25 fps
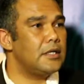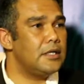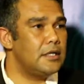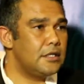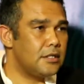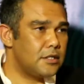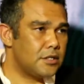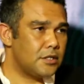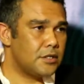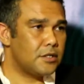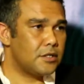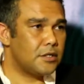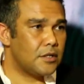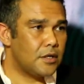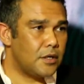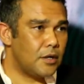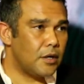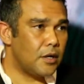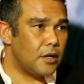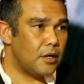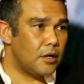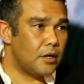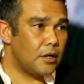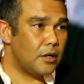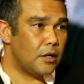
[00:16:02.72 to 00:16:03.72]
is
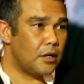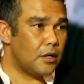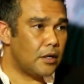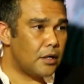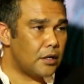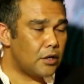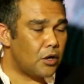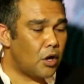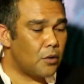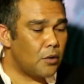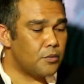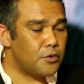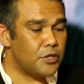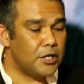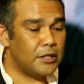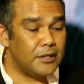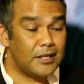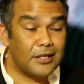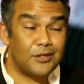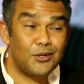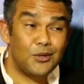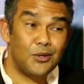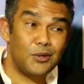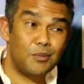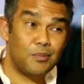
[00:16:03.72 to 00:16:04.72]
uh, an object
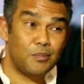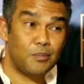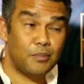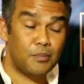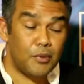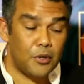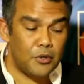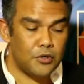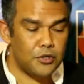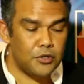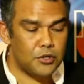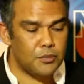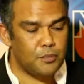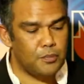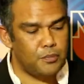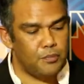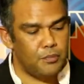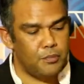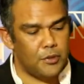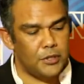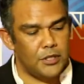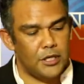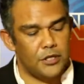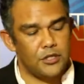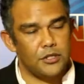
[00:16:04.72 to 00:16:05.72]
that could pose
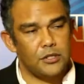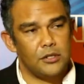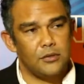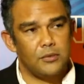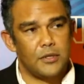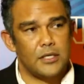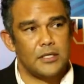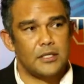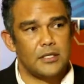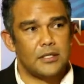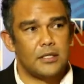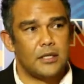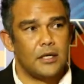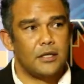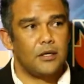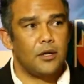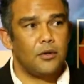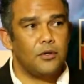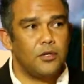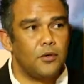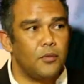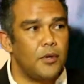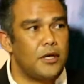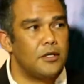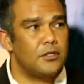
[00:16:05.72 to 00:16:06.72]
potential risk. And the
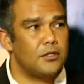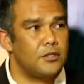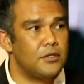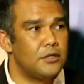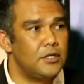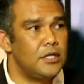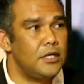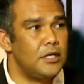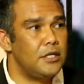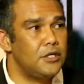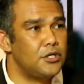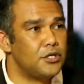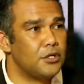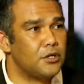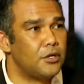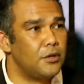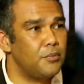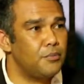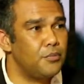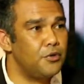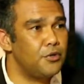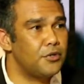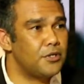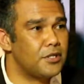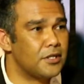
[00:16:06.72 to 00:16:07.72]
only way to teach a
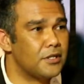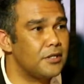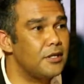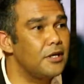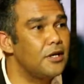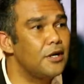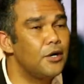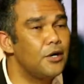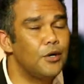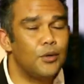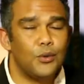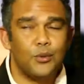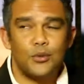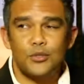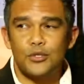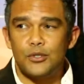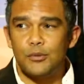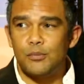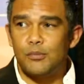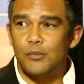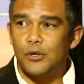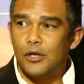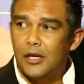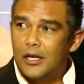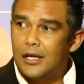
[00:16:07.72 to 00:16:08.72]
computer or
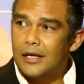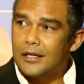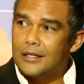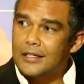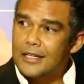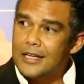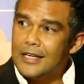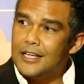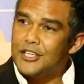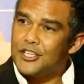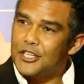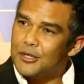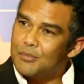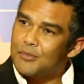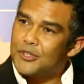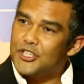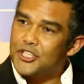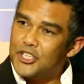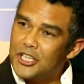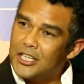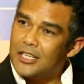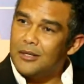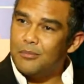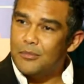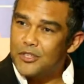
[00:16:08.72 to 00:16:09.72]
to teach a
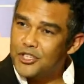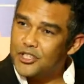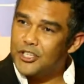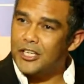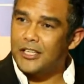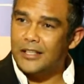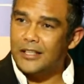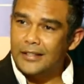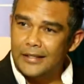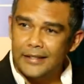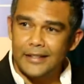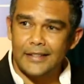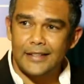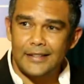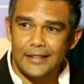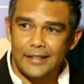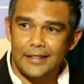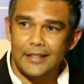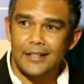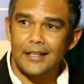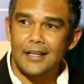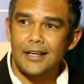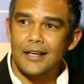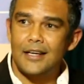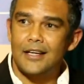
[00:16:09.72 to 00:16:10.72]
machine machine
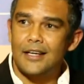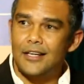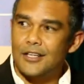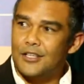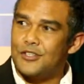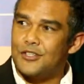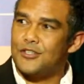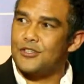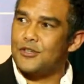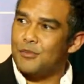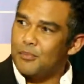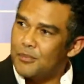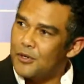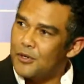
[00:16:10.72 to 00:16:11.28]
learning is through